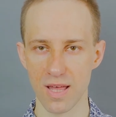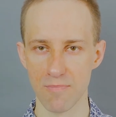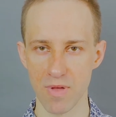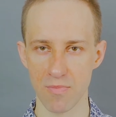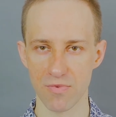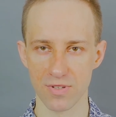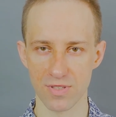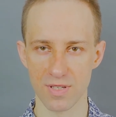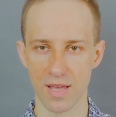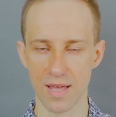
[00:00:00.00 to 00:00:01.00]

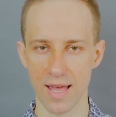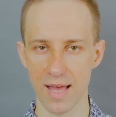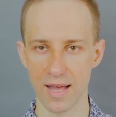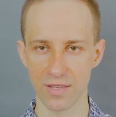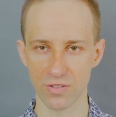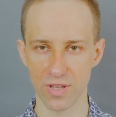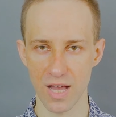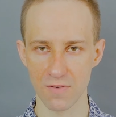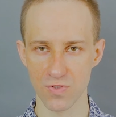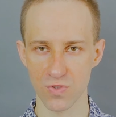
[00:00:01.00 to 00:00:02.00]
memories that you
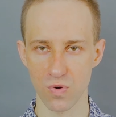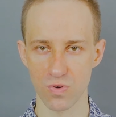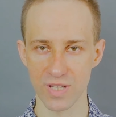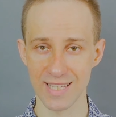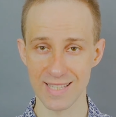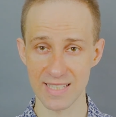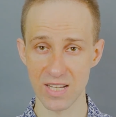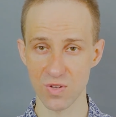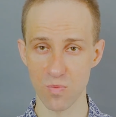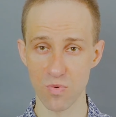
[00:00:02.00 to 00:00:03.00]
have stored
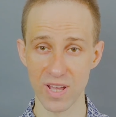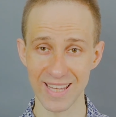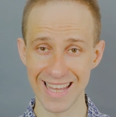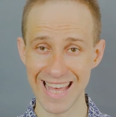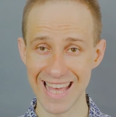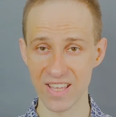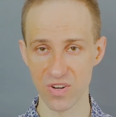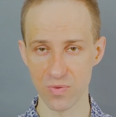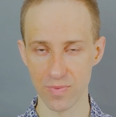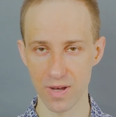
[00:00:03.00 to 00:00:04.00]
inside your brain in
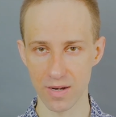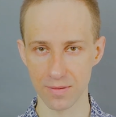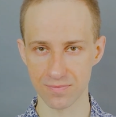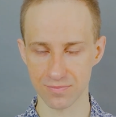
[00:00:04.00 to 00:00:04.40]
your body.